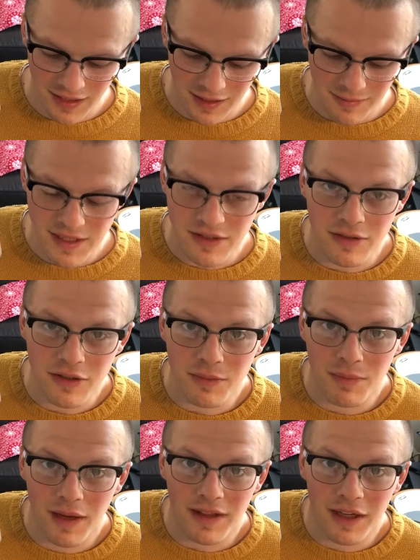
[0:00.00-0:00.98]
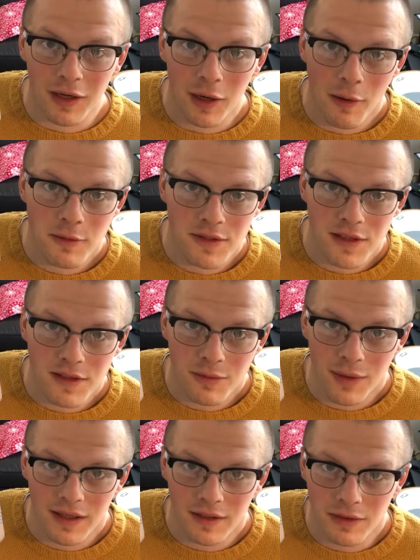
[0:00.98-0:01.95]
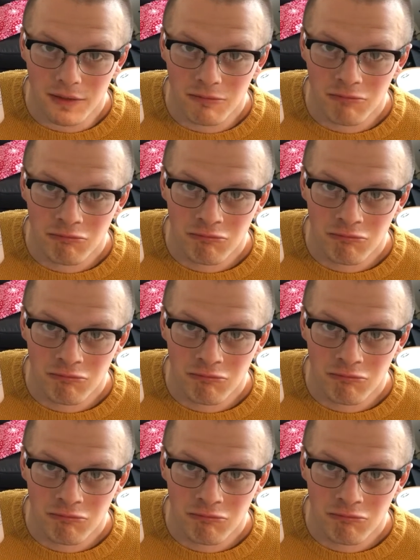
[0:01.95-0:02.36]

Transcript: It means you just play the closest white note,